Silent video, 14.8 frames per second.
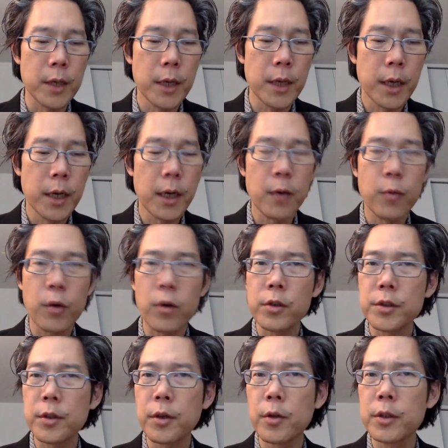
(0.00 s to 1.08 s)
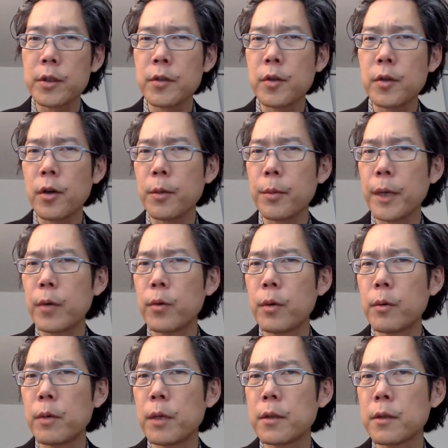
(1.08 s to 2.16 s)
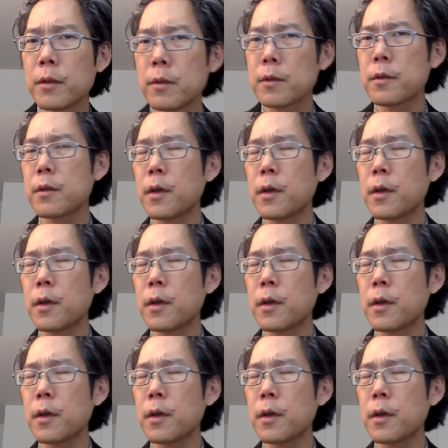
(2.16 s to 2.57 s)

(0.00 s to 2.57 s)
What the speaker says: We're also going to talk about women's